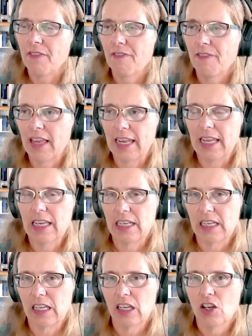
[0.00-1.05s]
fit
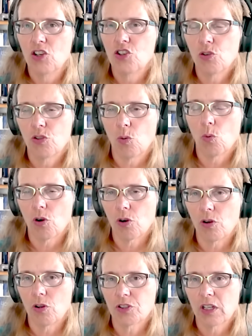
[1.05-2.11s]
in to the
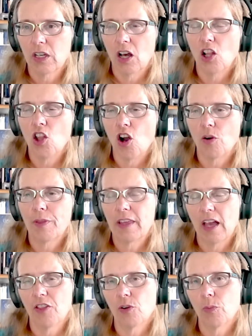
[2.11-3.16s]
world along with the
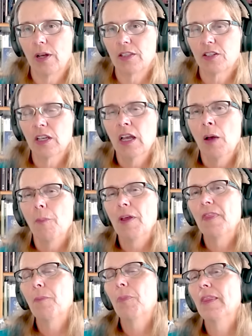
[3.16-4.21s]
other ones.
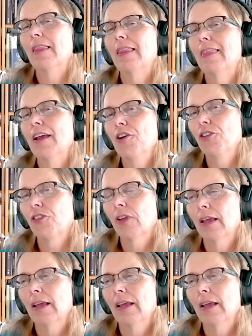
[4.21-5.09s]
But there's